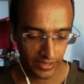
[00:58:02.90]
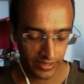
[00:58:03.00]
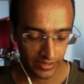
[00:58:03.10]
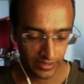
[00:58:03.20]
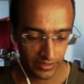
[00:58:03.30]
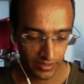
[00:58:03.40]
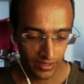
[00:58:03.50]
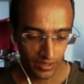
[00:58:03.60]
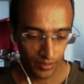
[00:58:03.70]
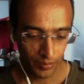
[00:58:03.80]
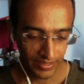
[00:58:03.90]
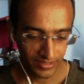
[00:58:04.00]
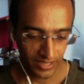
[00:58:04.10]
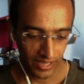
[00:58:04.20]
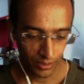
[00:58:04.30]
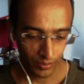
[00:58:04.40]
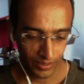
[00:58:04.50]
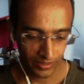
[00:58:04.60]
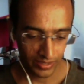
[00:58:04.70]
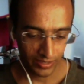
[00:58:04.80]
attended makes the
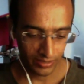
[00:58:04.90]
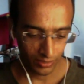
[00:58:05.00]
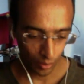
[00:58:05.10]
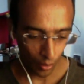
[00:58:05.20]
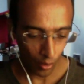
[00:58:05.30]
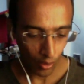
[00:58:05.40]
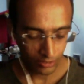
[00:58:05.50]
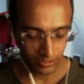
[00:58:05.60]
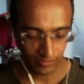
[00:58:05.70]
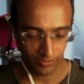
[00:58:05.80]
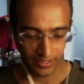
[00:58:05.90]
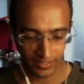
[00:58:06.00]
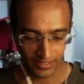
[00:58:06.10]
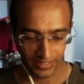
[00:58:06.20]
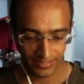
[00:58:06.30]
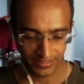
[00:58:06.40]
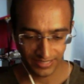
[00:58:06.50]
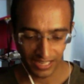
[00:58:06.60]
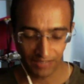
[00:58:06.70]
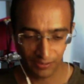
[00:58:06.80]
argument that all suffering is
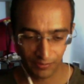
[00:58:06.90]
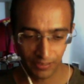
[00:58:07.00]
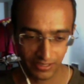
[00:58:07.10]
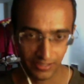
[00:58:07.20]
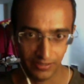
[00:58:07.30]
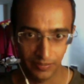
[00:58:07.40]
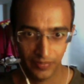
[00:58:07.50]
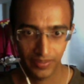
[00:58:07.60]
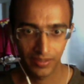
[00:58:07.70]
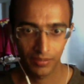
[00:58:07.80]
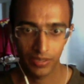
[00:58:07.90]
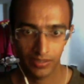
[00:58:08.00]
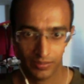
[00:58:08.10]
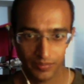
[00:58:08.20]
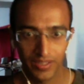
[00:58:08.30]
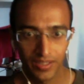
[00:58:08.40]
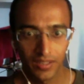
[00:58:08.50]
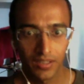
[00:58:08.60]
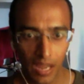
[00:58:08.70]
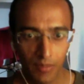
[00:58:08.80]
self-inflicted. But
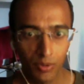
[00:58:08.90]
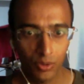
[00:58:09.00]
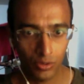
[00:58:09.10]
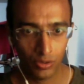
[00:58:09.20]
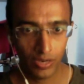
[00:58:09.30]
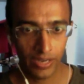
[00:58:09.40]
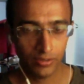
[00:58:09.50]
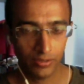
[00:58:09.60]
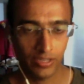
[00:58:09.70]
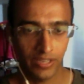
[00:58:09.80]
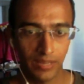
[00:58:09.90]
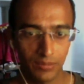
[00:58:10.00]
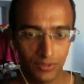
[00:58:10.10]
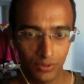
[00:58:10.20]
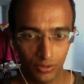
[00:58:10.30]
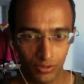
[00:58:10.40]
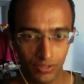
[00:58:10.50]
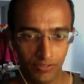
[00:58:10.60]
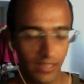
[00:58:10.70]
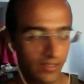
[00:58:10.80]
I'm not going to get into that. I'm just going to
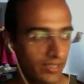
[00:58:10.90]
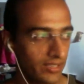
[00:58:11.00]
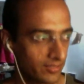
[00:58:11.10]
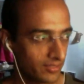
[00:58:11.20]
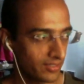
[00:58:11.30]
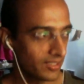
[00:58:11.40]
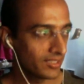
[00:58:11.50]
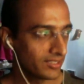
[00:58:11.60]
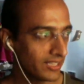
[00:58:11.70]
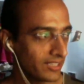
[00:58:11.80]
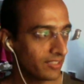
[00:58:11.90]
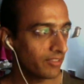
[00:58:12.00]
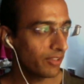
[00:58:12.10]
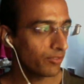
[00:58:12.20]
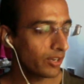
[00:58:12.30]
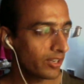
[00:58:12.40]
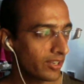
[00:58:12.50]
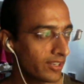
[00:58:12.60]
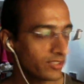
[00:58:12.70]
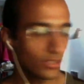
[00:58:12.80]
define that there is a way for a
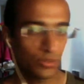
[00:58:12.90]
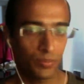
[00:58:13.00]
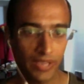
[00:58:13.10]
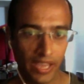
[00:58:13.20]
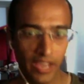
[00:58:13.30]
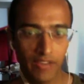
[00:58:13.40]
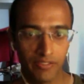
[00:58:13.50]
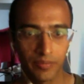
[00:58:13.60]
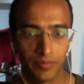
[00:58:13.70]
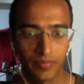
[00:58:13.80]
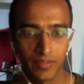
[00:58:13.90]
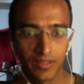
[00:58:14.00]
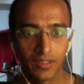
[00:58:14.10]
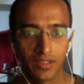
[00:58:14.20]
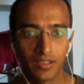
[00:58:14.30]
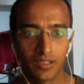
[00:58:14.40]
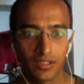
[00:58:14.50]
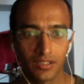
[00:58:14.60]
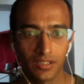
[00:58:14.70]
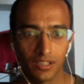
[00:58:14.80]
creature to behave
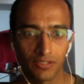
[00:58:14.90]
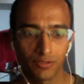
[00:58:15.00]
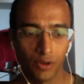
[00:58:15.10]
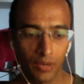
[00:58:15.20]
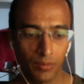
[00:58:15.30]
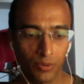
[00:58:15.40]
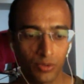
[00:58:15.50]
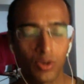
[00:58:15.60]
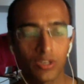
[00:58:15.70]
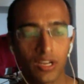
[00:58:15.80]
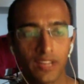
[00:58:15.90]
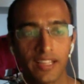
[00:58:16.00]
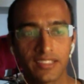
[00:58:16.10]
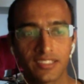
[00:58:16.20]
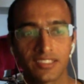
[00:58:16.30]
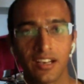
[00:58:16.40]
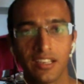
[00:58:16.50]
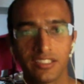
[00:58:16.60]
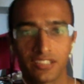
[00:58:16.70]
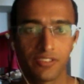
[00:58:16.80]
for him to not unnecessarily
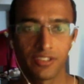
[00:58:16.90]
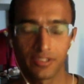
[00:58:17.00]
suffer